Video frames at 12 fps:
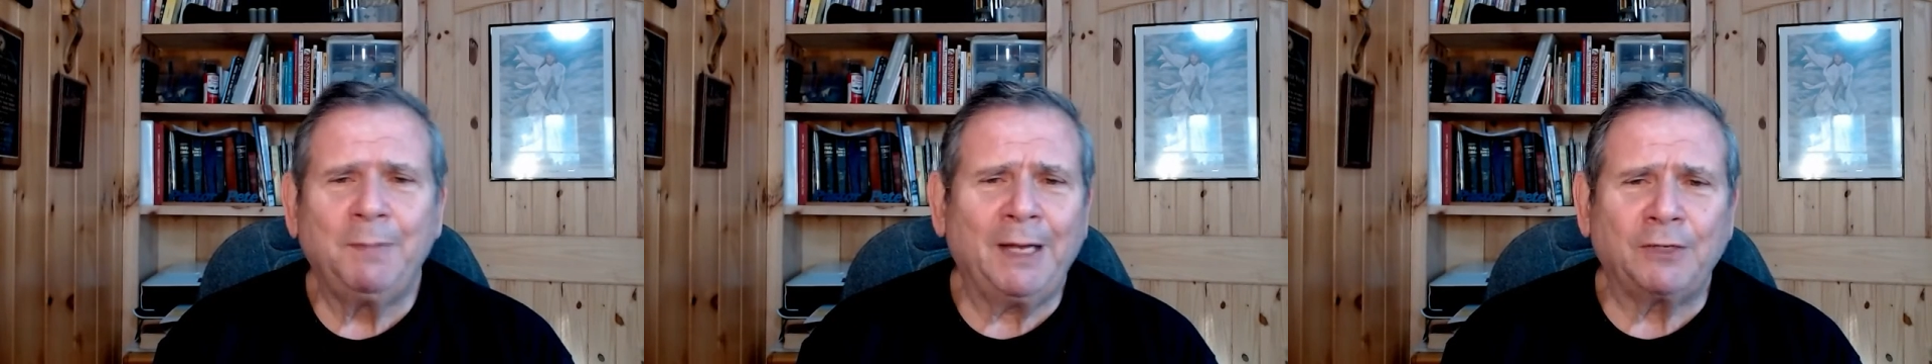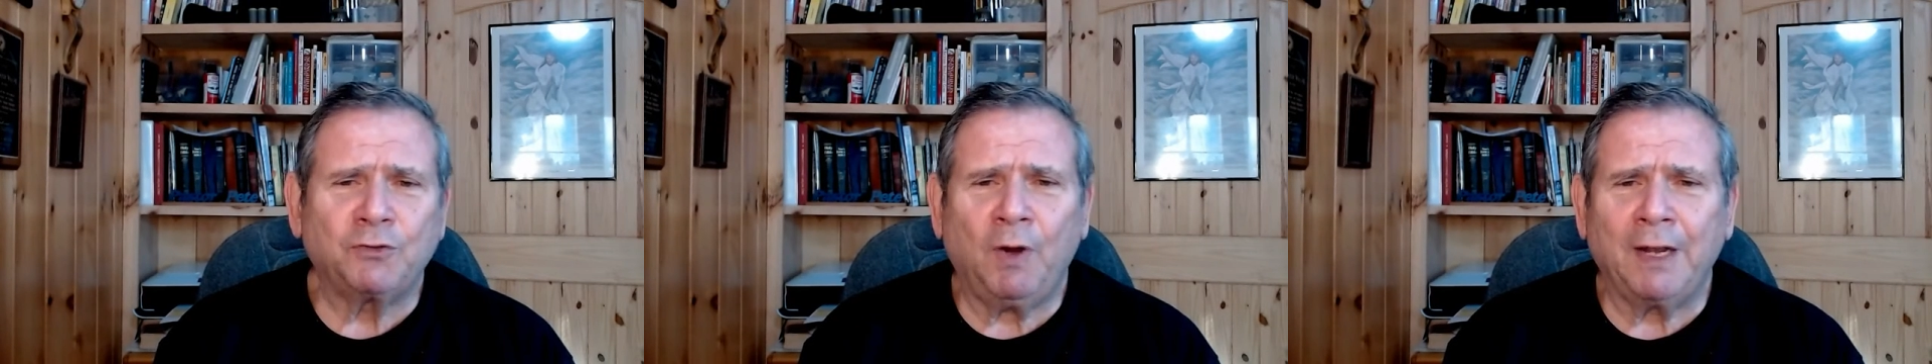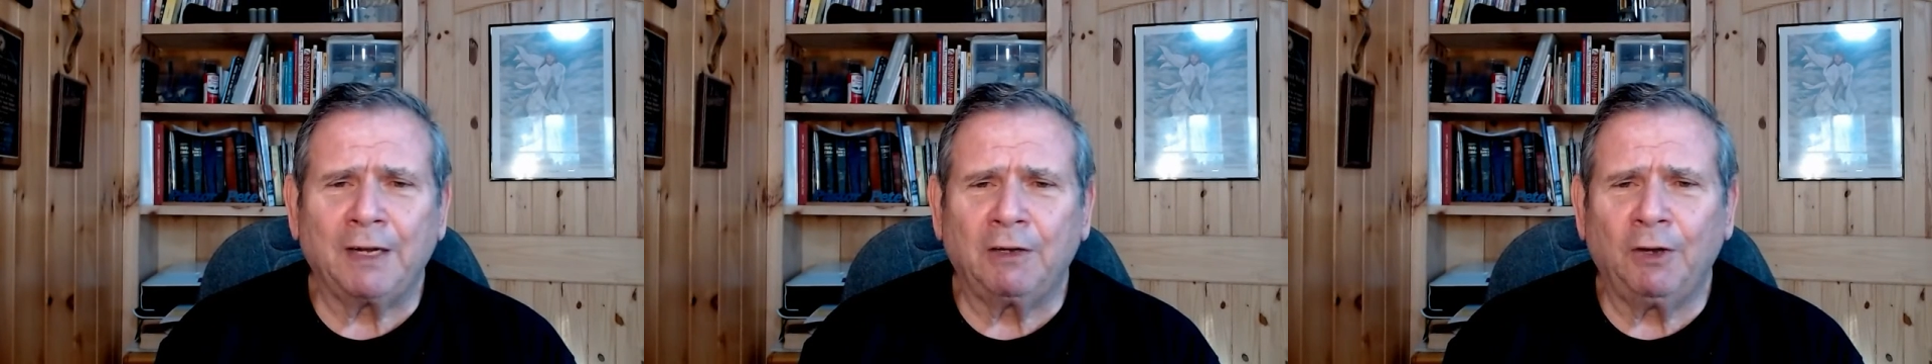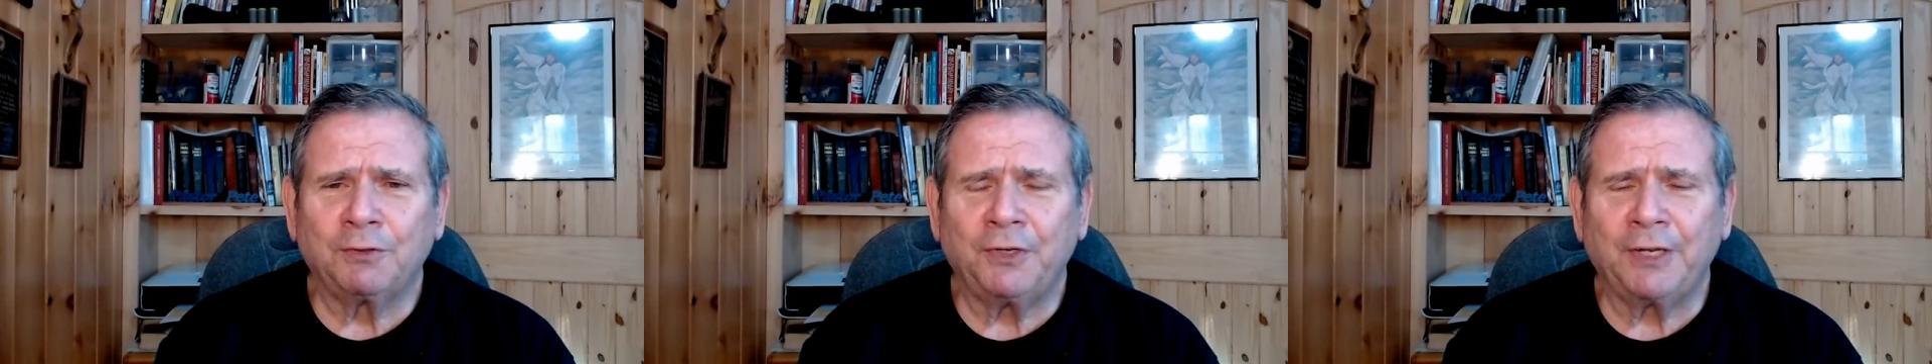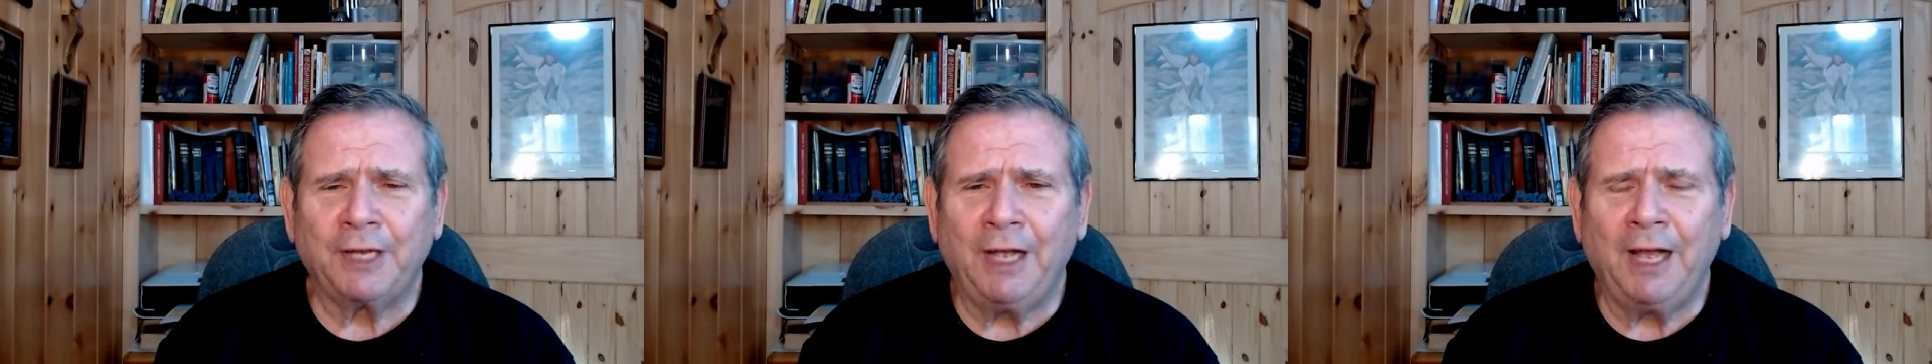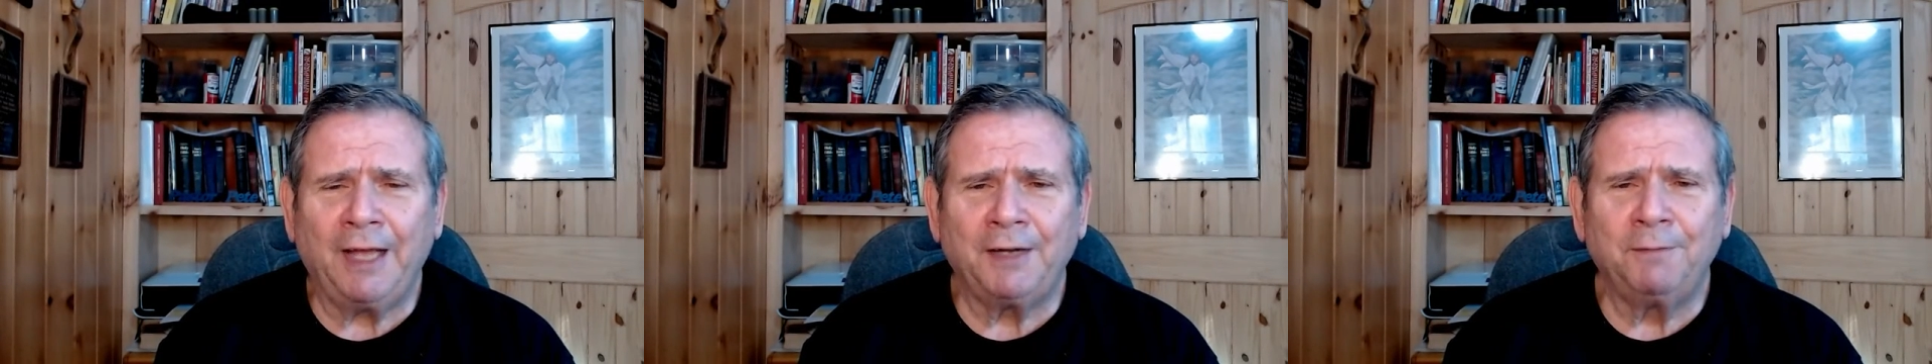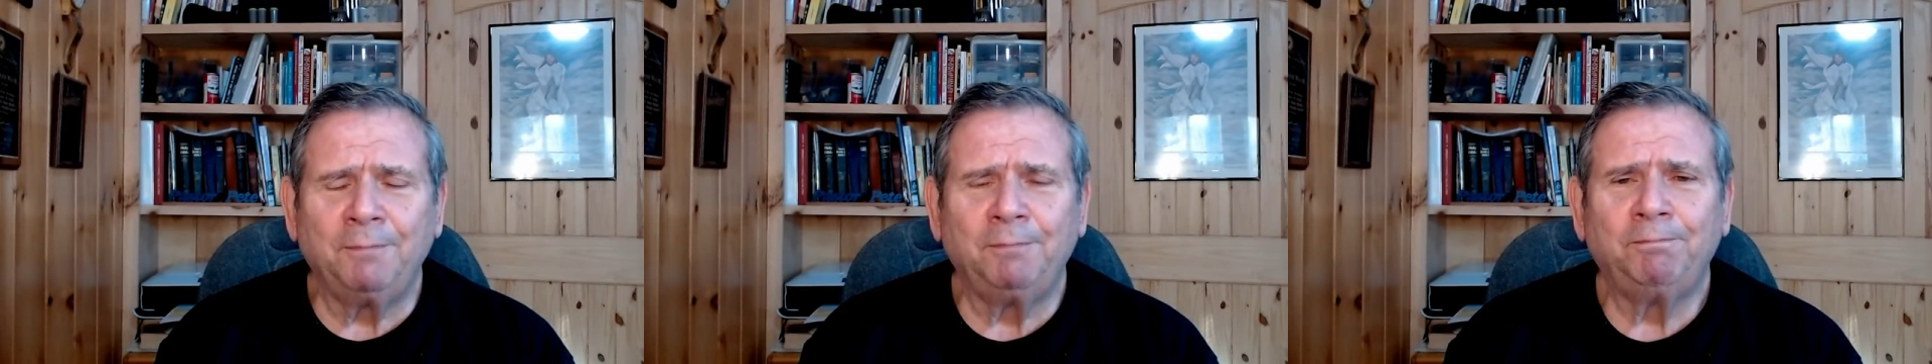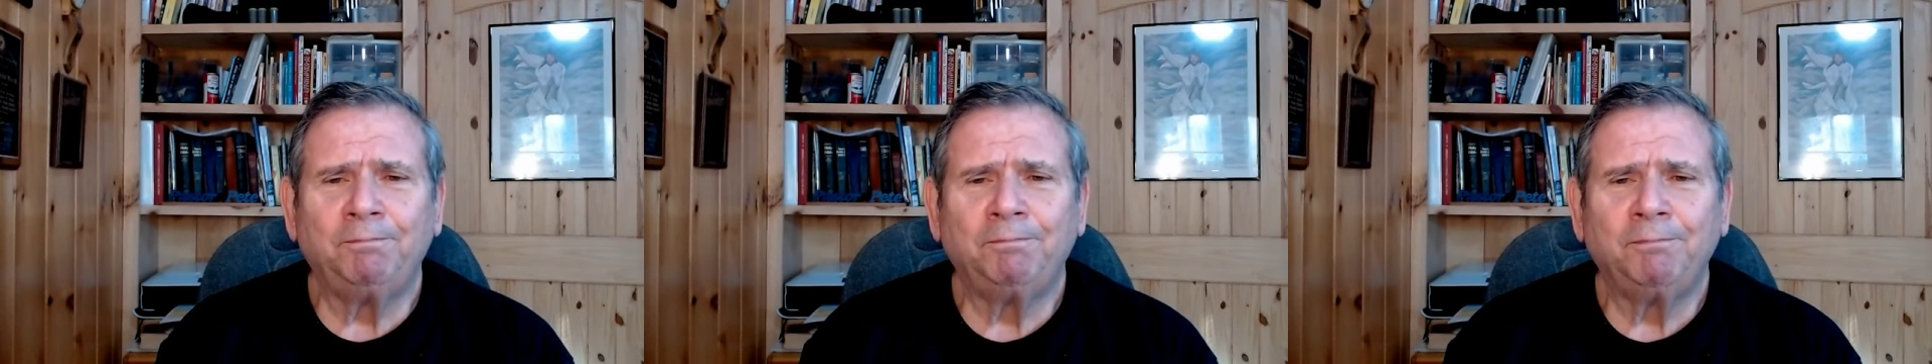about drawing closer to God,
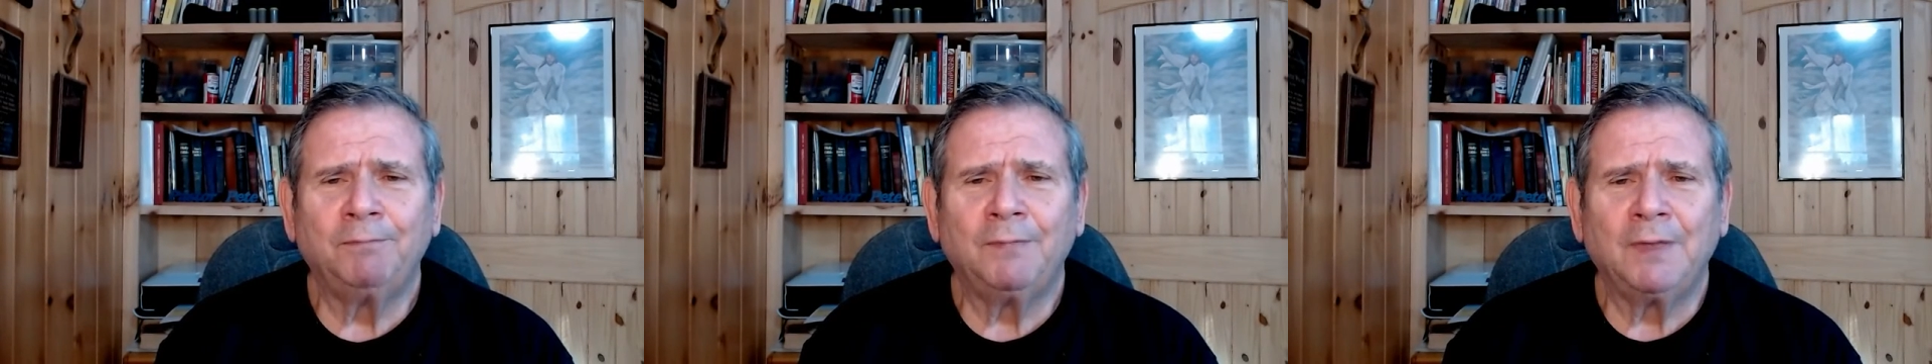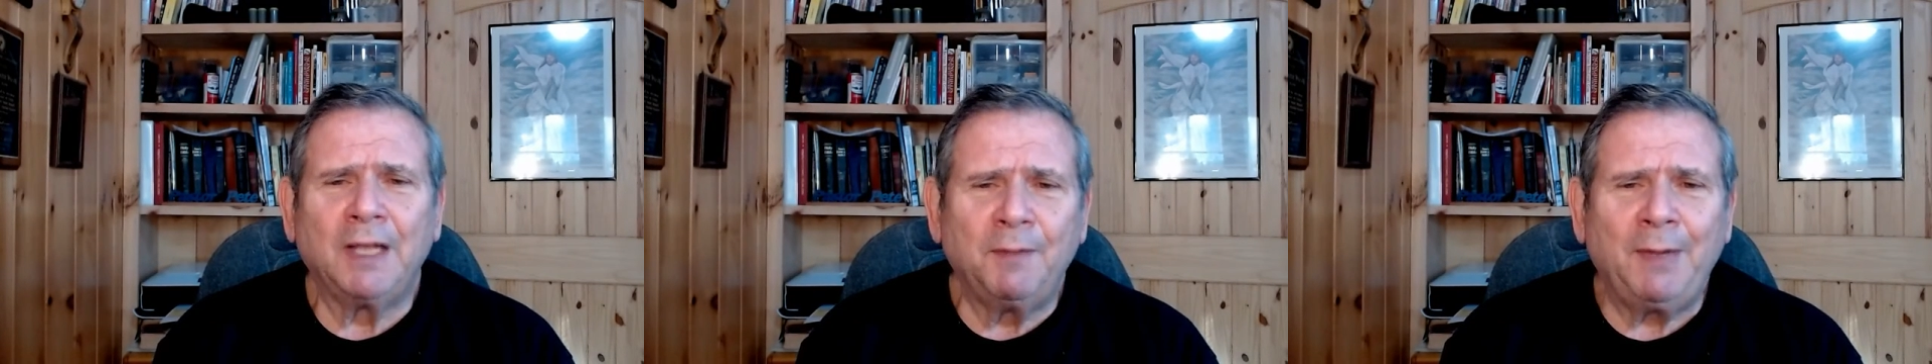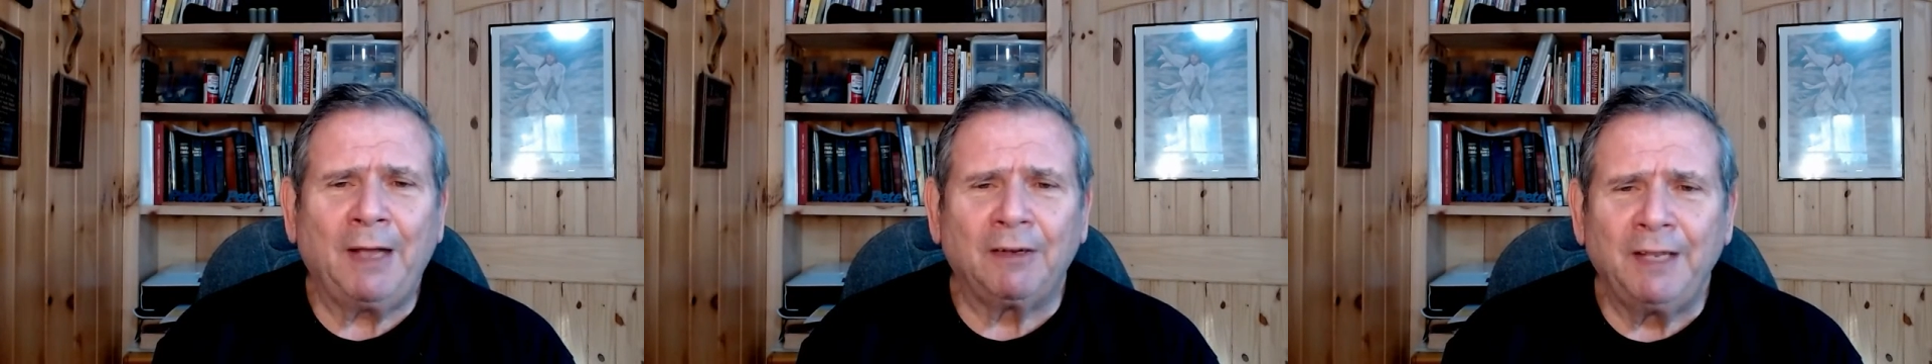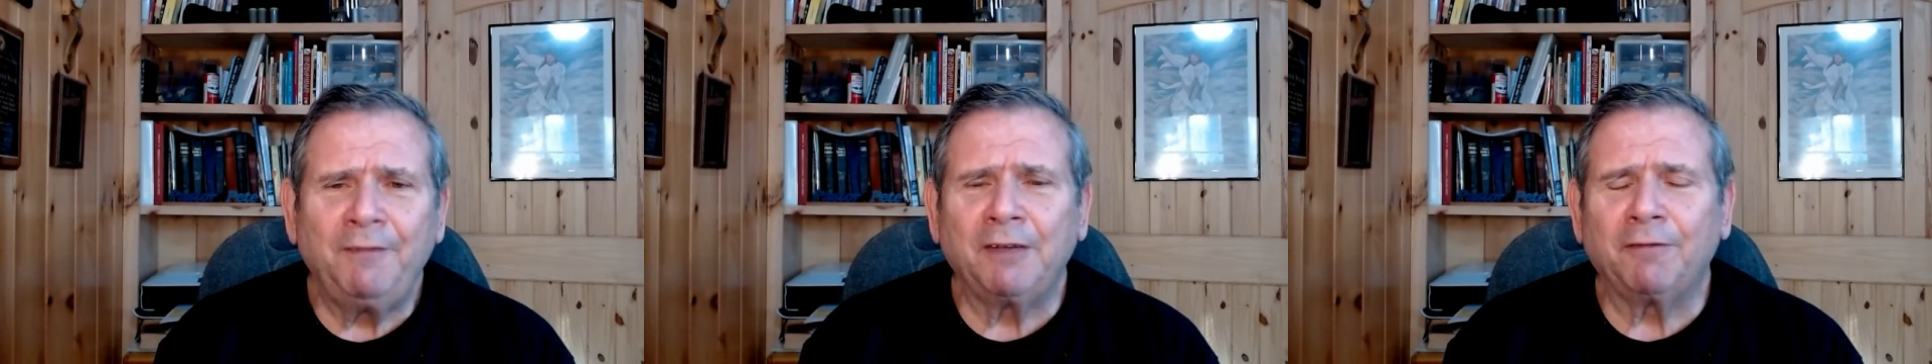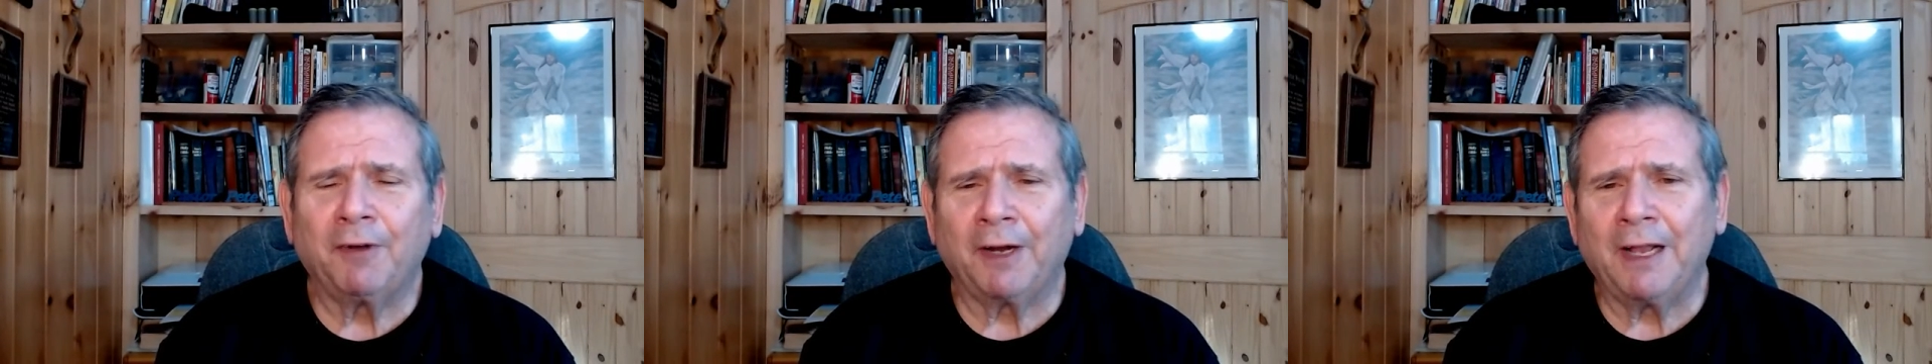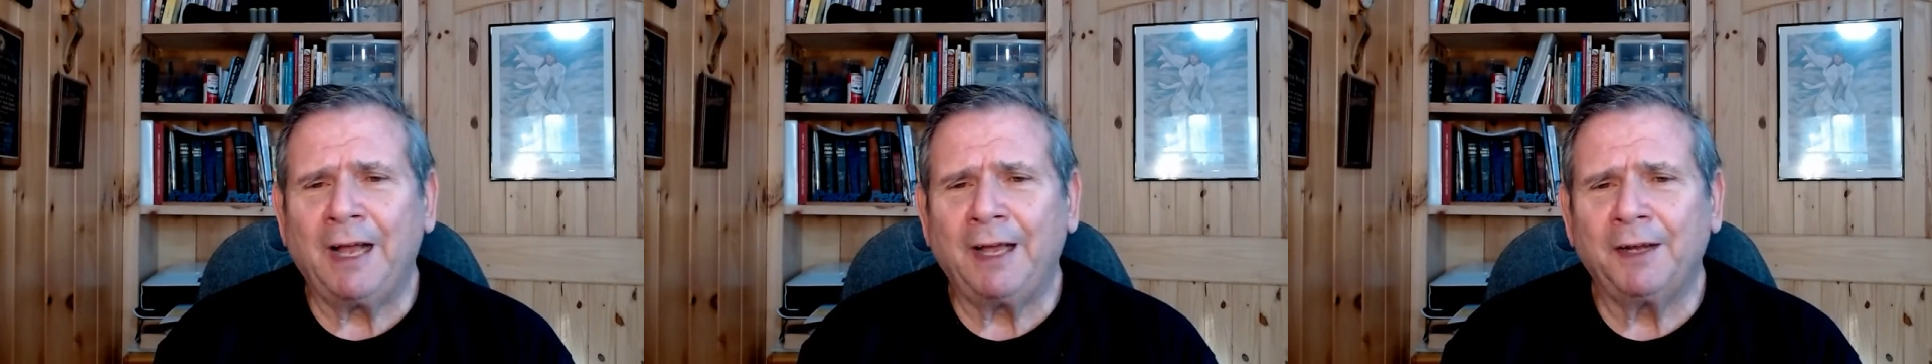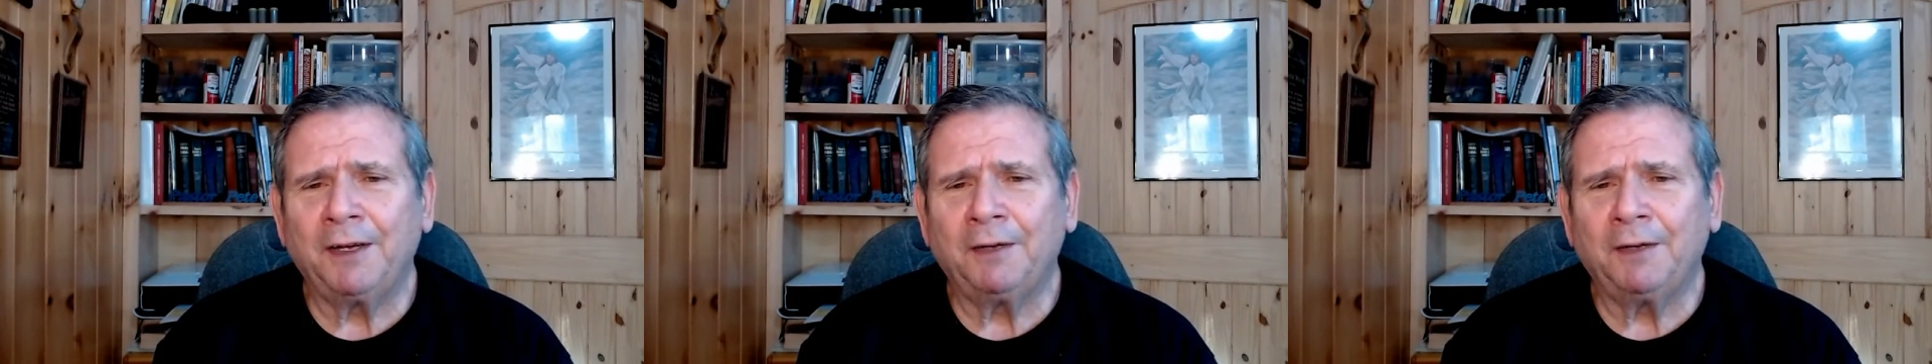about living for God